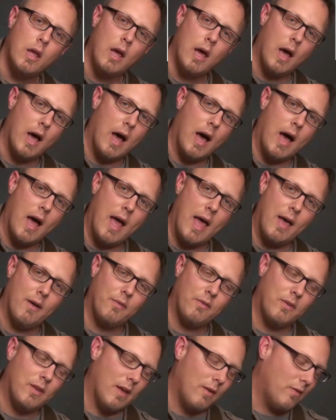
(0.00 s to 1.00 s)

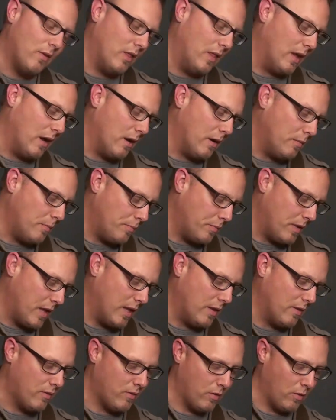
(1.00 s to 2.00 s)
F7 there,
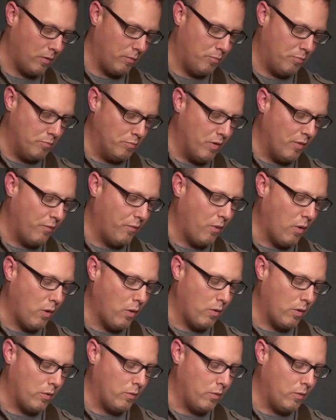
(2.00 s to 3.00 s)
and so
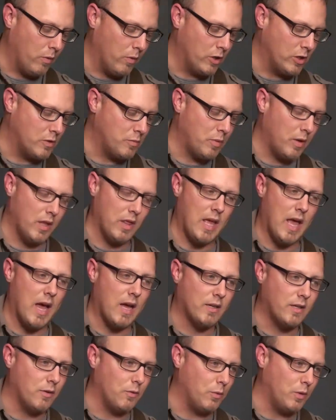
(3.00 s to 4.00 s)
before when we were just playing the
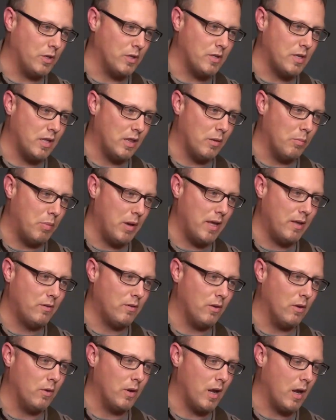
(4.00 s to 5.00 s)
octaves we just hit the bass
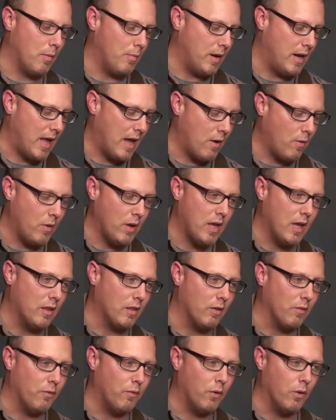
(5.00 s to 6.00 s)
note here, but now we hit
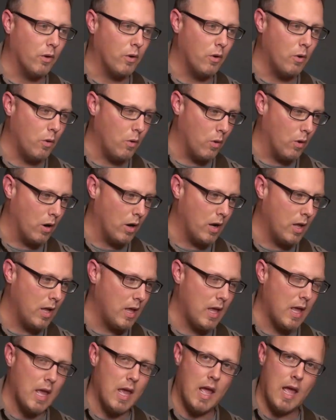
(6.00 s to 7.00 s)
the full chord
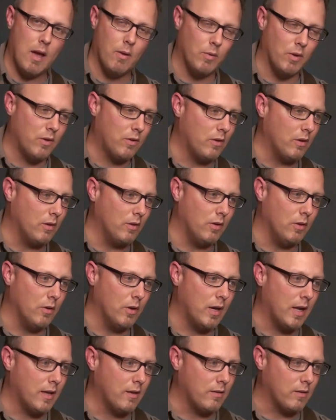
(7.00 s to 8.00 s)
and we still do
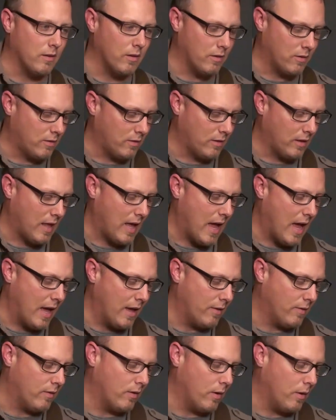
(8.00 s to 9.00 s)
a nice little
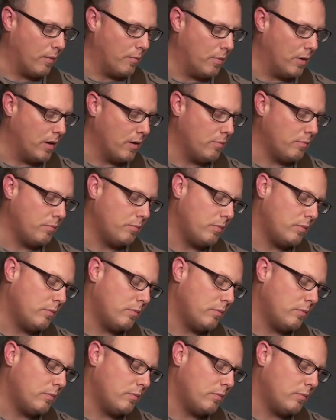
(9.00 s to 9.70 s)
slide. So boom.